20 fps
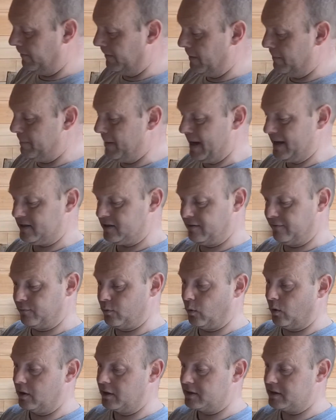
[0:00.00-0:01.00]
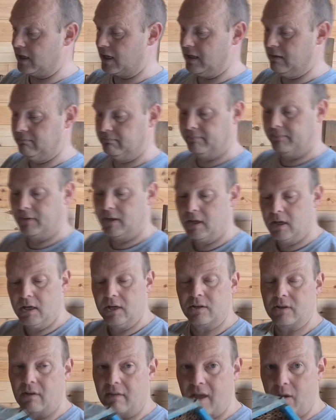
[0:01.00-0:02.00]
the best of quality.
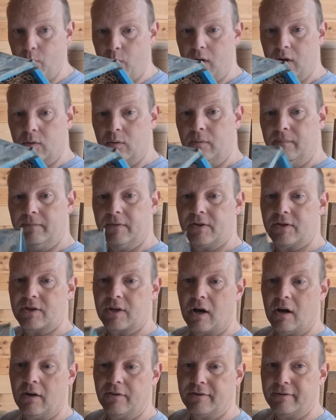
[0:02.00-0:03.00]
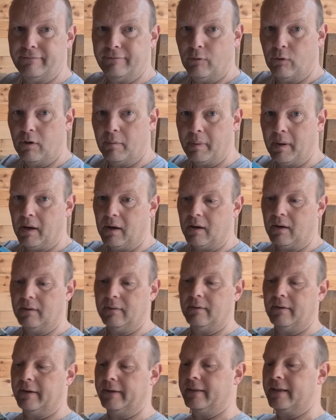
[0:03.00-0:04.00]
So they will start to fall apart
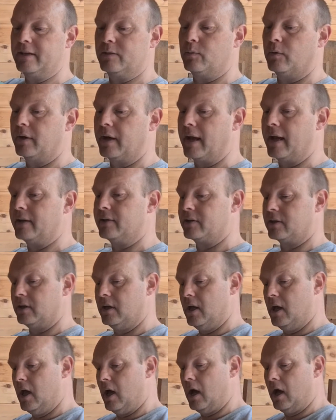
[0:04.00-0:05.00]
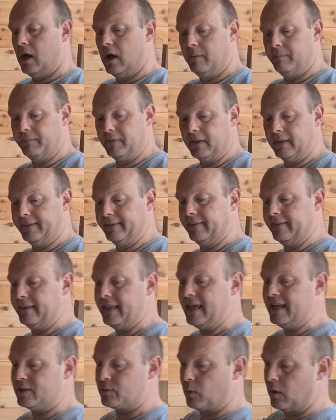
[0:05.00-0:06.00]
like this one has.
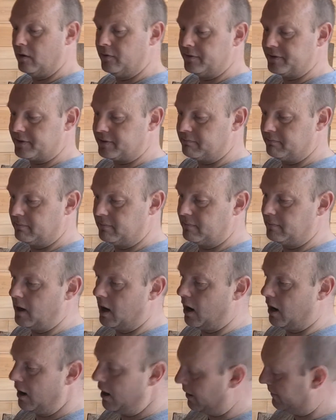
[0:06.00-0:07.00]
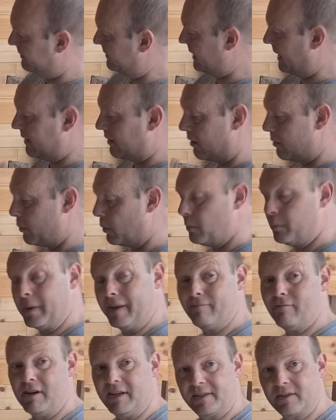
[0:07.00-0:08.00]
These ones, I've said I will be
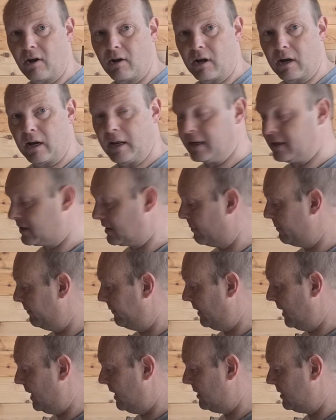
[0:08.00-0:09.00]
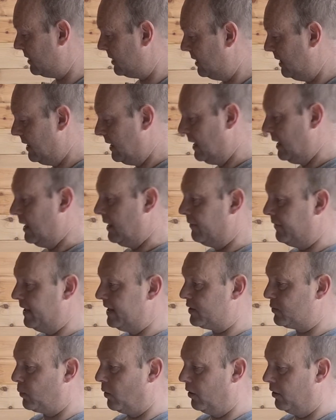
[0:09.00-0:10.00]
recycling some of these.
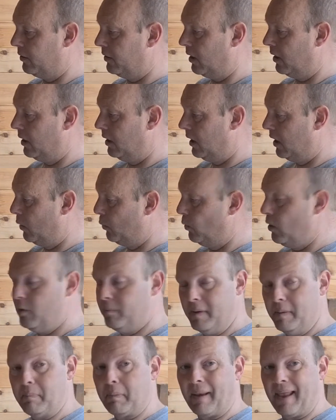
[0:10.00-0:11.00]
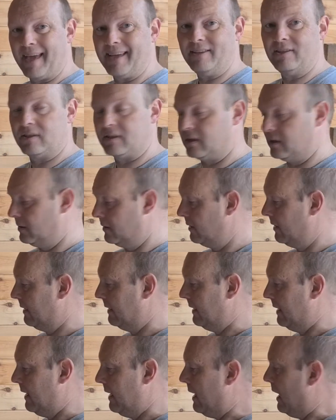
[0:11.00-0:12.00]
This one will be placed.
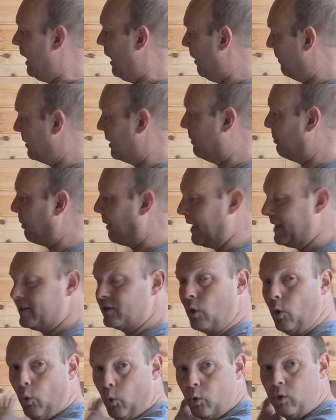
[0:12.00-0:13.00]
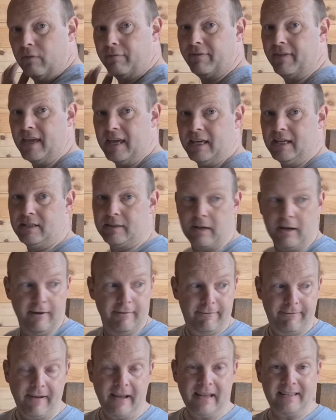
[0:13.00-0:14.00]
I'm going to place all of these
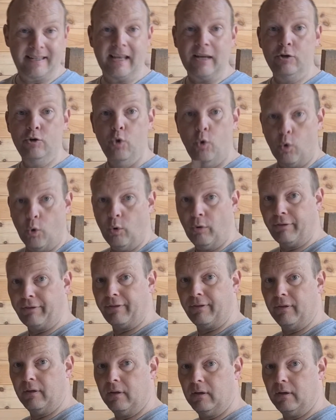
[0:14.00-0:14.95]
facing north,